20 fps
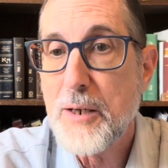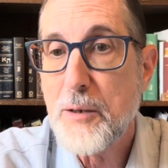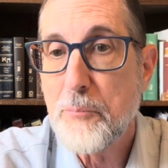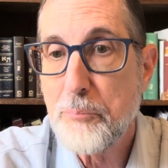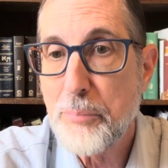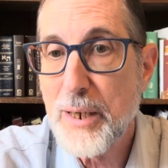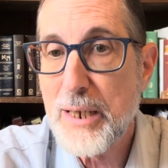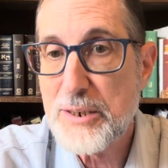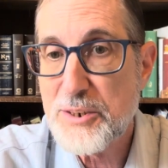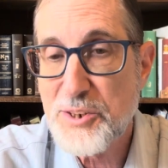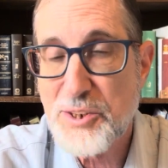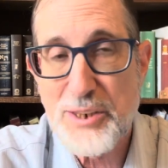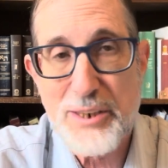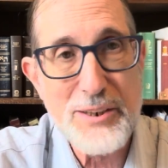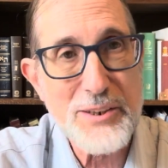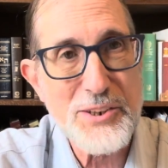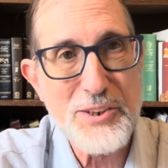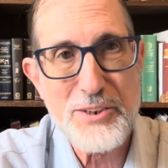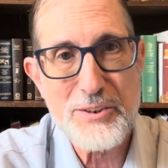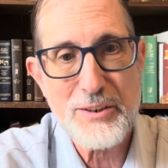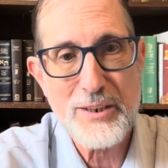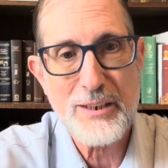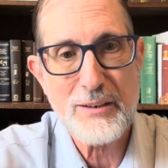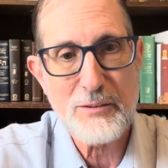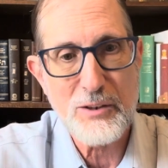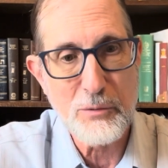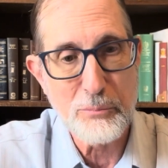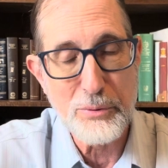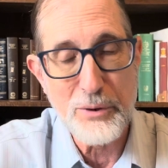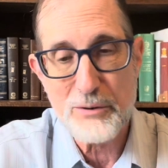But since the
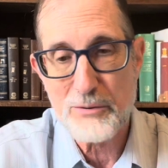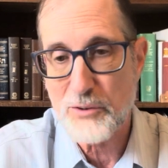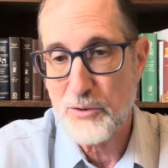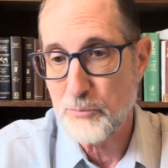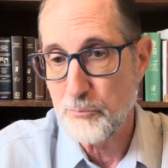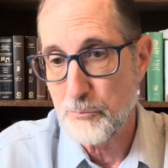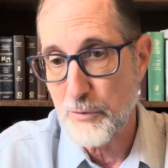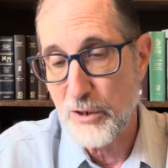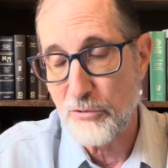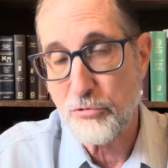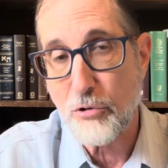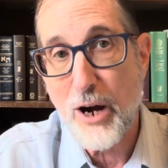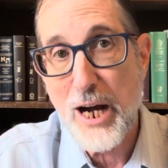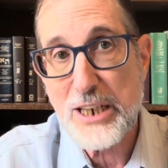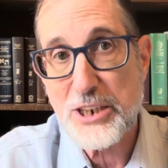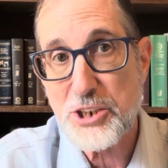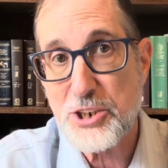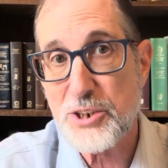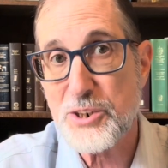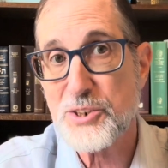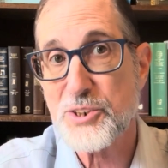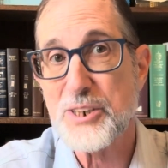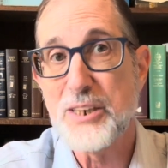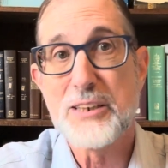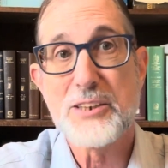Book of Watchers